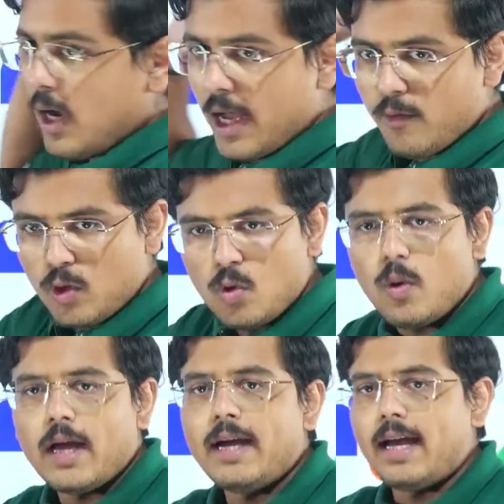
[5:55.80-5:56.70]
I would
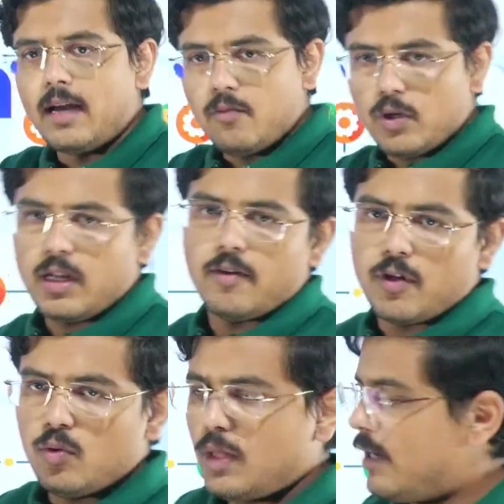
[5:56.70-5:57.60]
go ahead and would
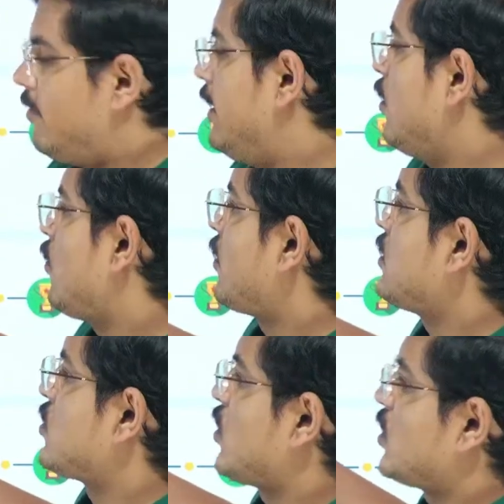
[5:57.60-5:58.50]
deliver you that video of
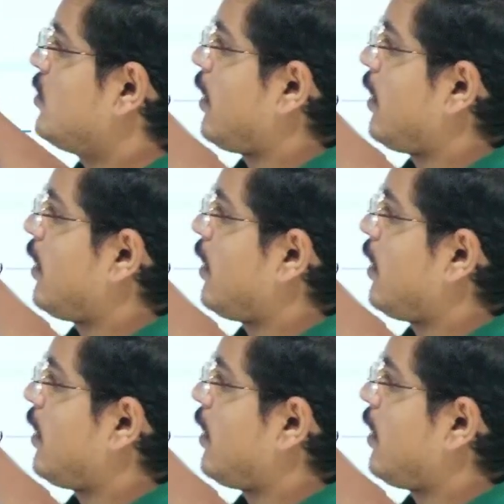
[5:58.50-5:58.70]
registration.